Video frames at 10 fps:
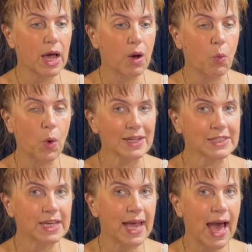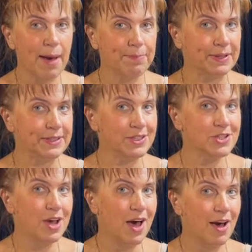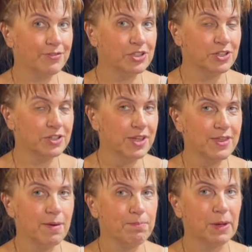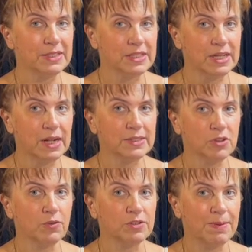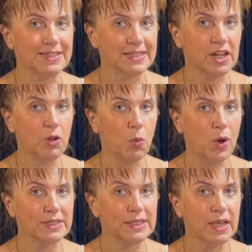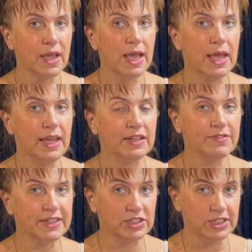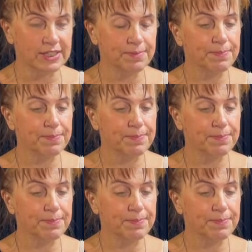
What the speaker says: what happened after the soft pastel was invented?